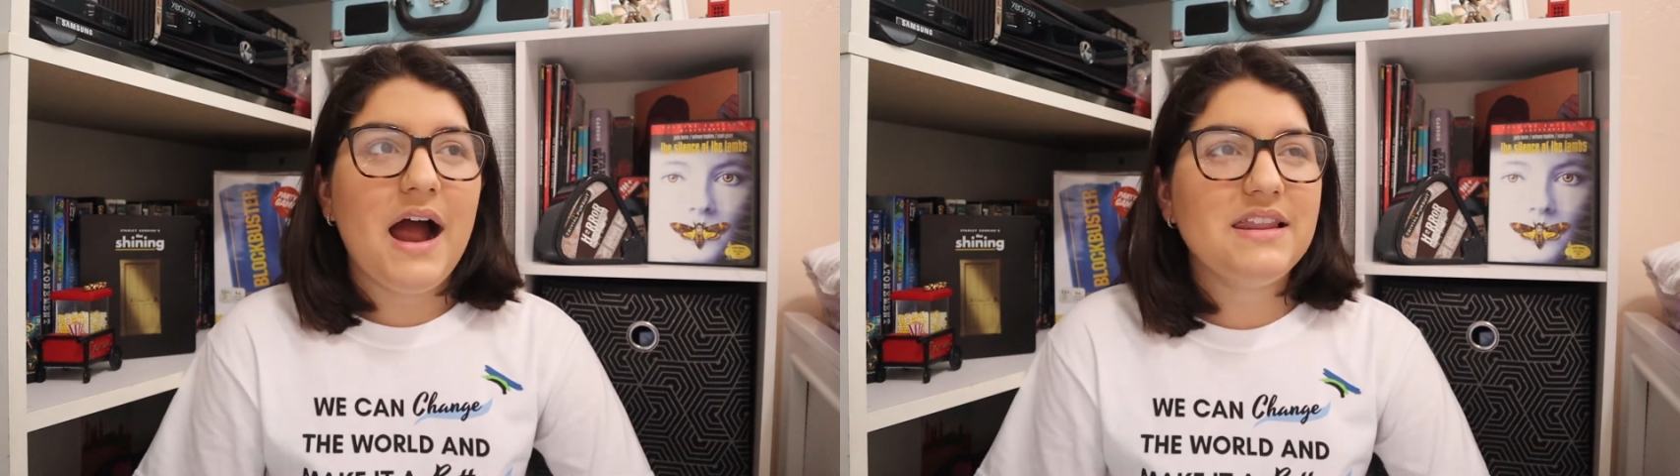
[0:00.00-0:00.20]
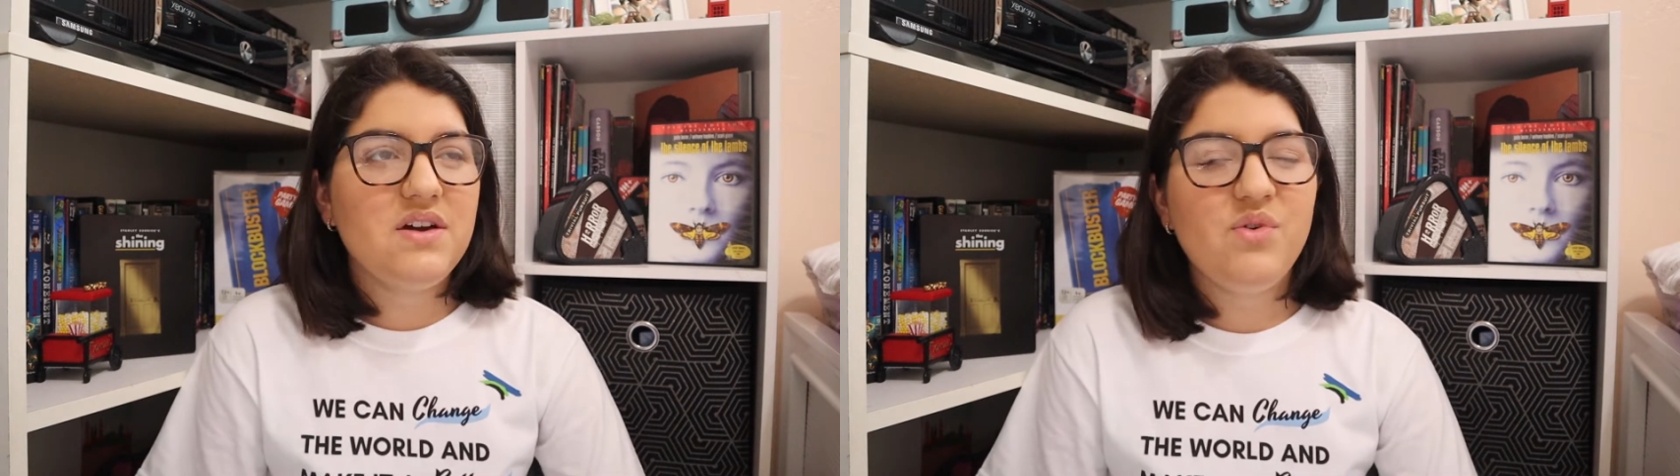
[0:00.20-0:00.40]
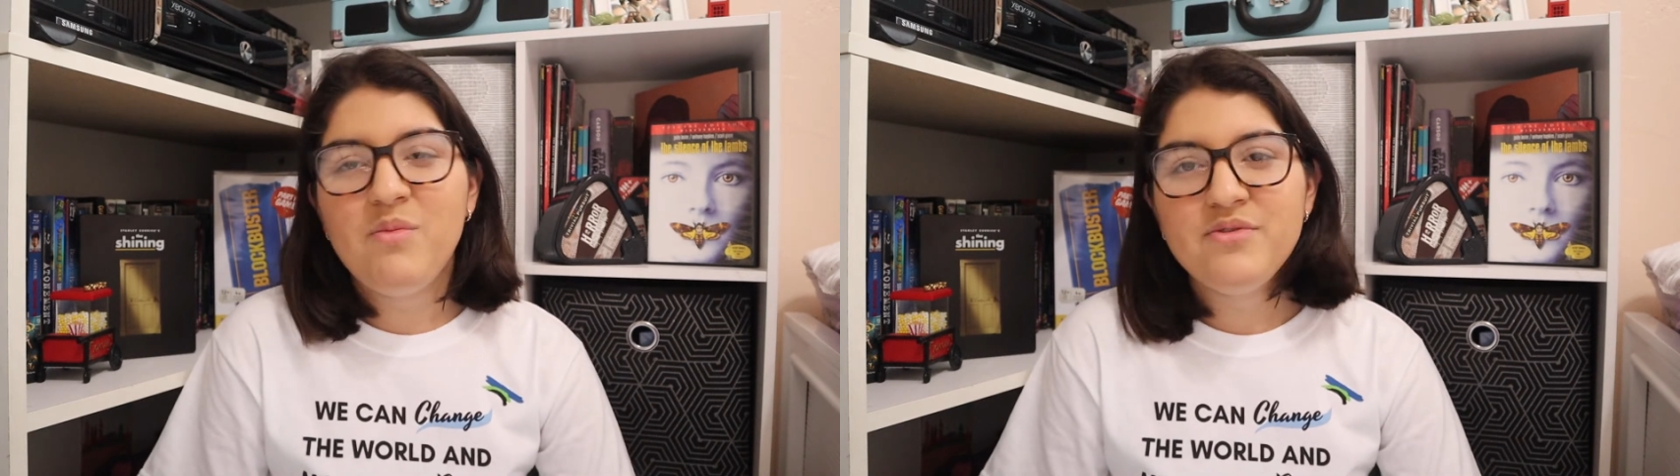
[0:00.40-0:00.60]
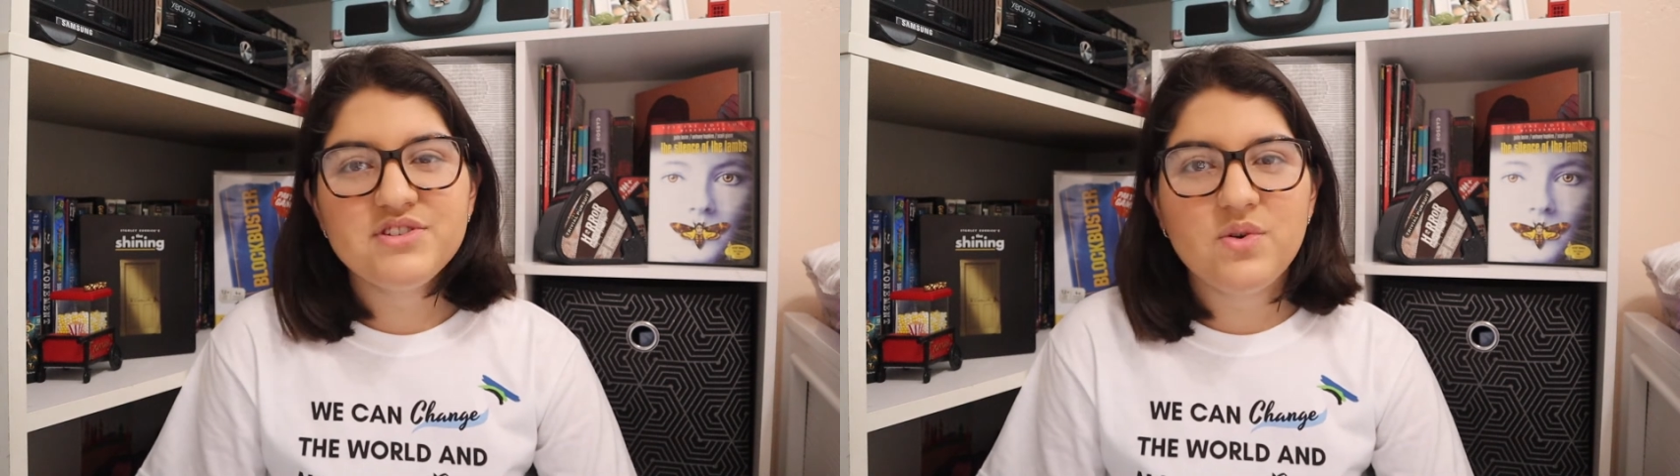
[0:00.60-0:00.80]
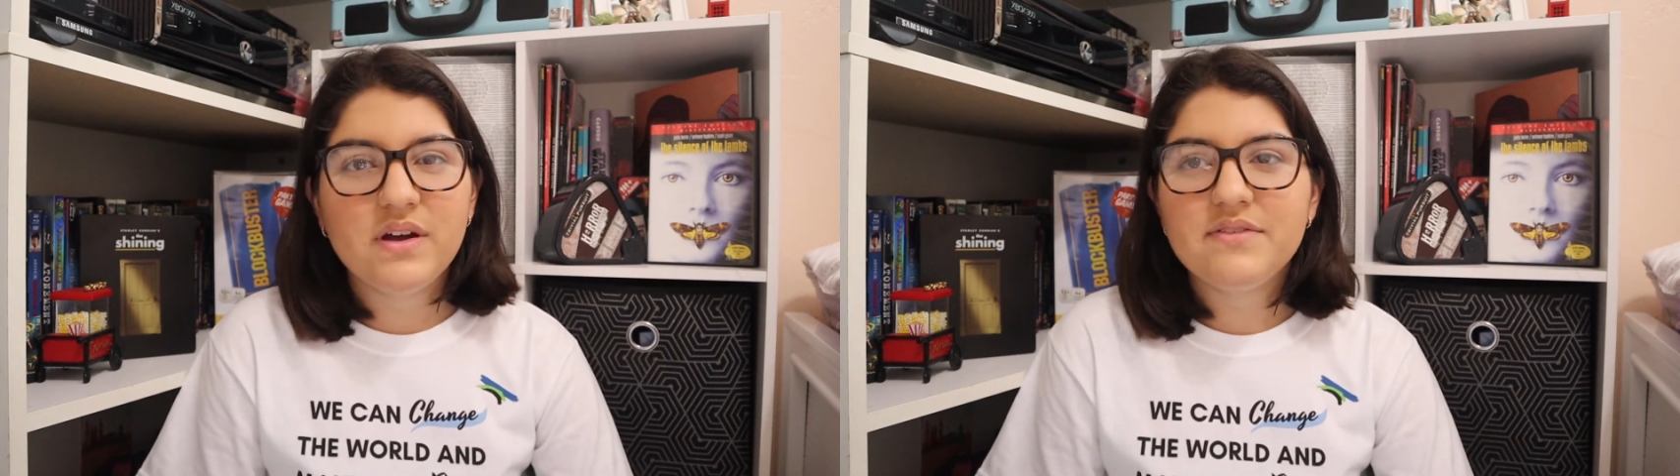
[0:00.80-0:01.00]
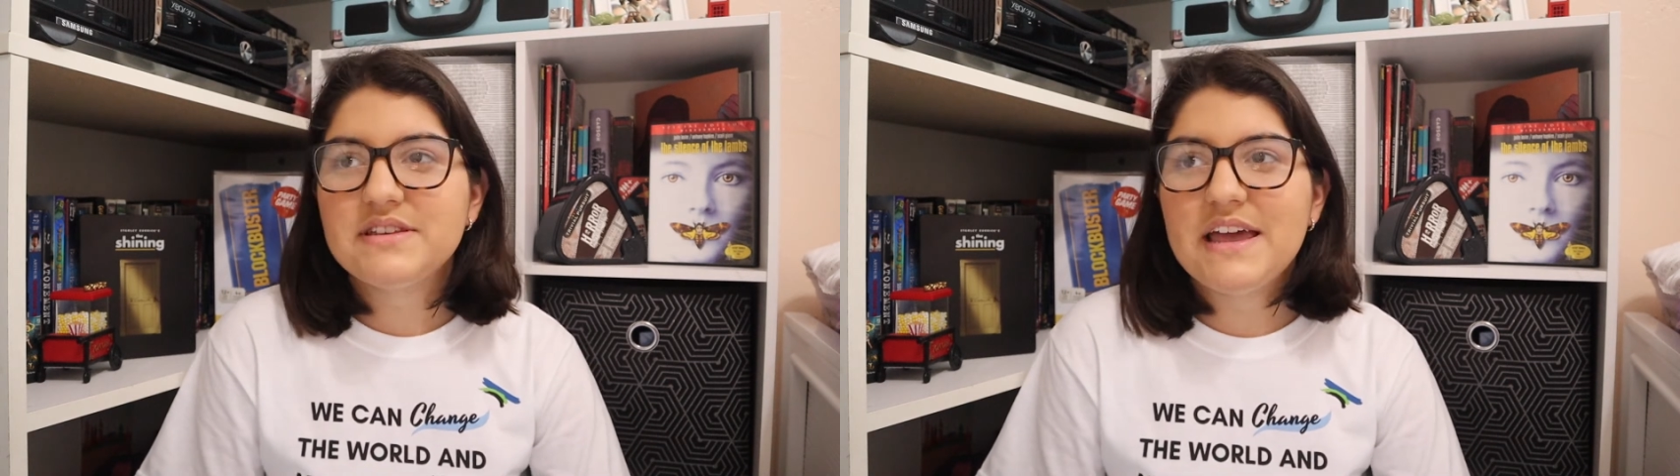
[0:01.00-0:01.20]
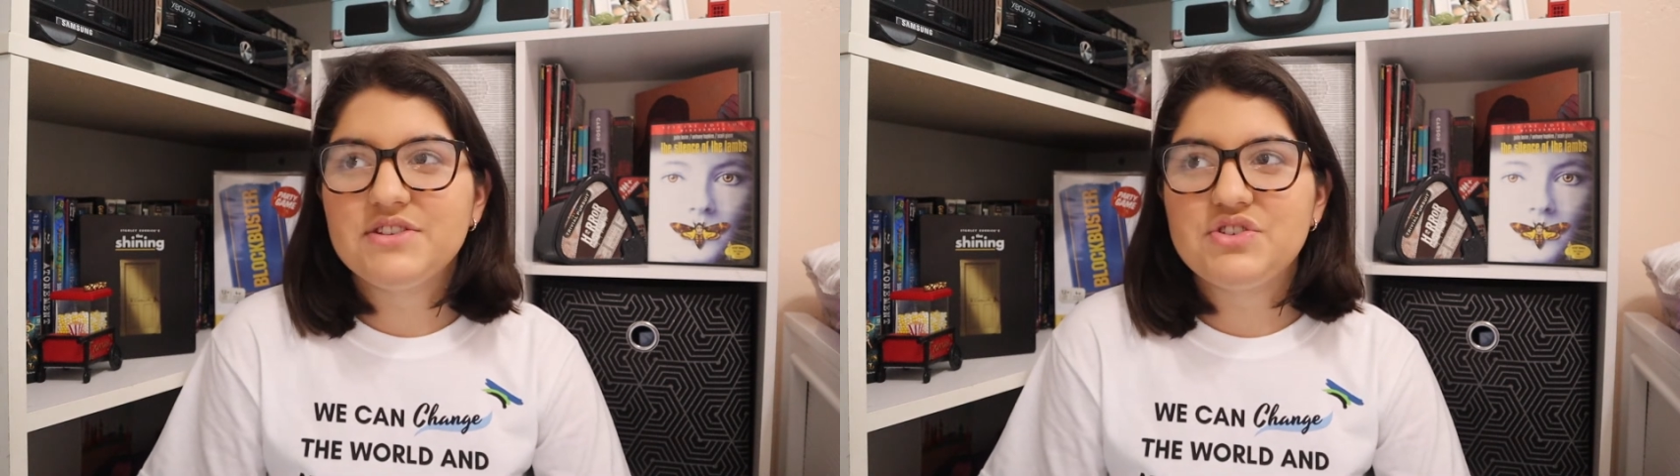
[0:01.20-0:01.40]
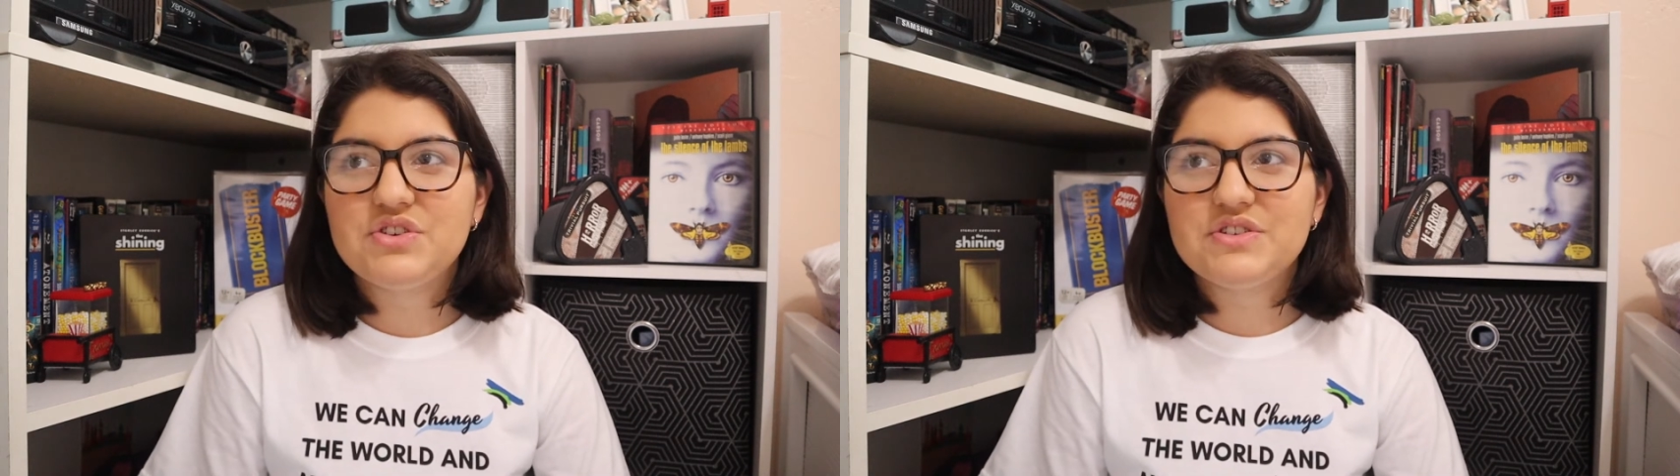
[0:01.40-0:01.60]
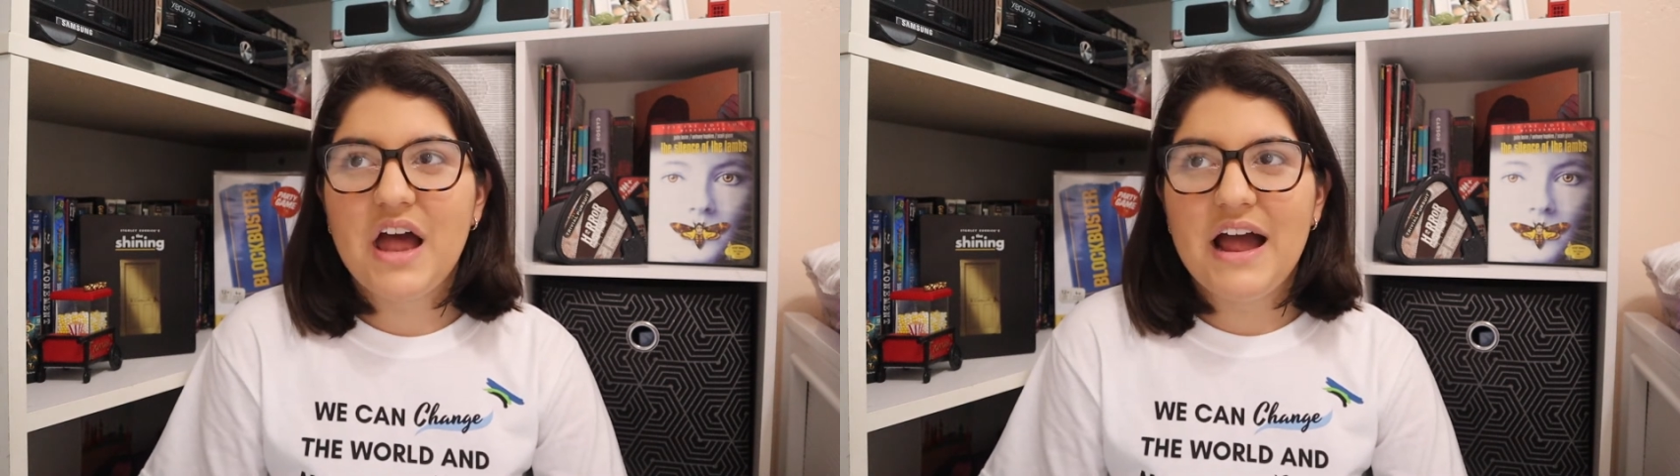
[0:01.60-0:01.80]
I love when movies don't give us answers.